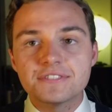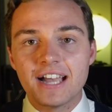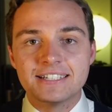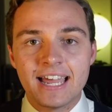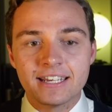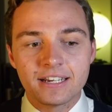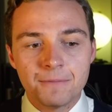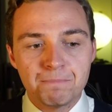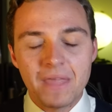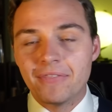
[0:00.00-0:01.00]
of Titanic
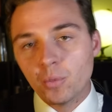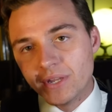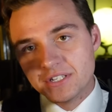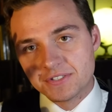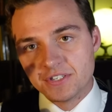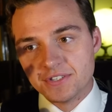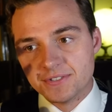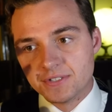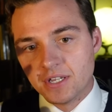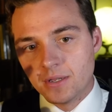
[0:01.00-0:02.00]
and the
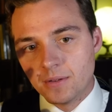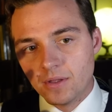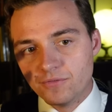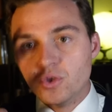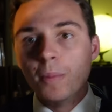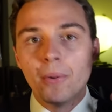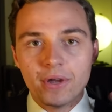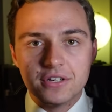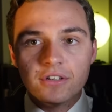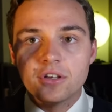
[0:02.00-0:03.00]
witnesses'
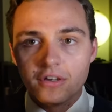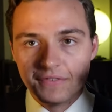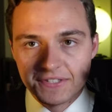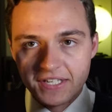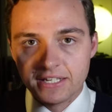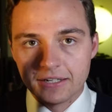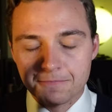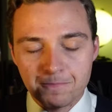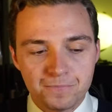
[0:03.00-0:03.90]
viewpoint of the sinking.